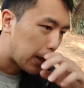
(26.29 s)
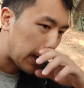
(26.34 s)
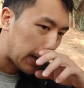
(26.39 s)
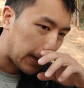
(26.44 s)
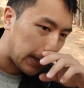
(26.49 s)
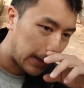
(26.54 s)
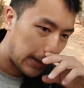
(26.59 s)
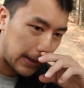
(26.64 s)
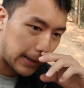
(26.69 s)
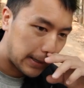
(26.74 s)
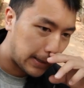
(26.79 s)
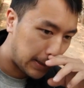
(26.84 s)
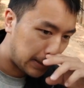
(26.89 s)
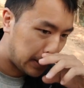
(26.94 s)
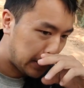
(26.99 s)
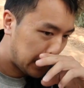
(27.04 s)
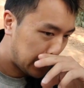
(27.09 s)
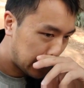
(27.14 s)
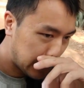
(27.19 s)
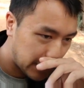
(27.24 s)
So
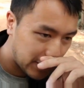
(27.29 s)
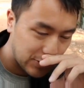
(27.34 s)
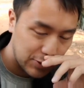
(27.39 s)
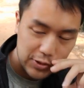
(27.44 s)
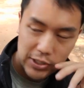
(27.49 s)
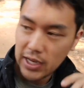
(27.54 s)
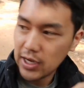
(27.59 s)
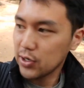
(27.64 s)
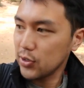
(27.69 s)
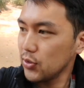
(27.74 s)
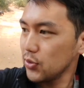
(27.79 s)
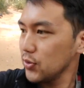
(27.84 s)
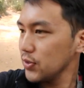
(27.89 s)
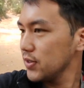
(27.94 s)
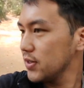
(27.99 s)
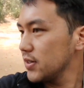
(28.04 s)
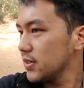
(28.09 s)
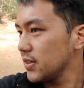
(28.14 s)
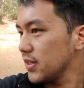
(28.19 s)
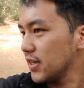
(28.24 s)
it's kind of cold,
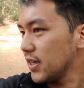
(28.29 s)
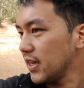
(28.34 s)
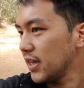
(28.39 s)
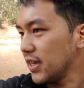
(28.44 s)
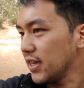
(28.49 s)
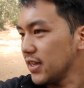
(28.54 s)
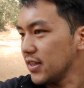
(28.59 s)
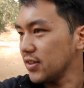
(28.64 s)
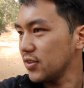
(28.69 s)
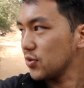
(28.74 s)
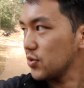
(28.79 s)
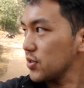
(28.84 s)
and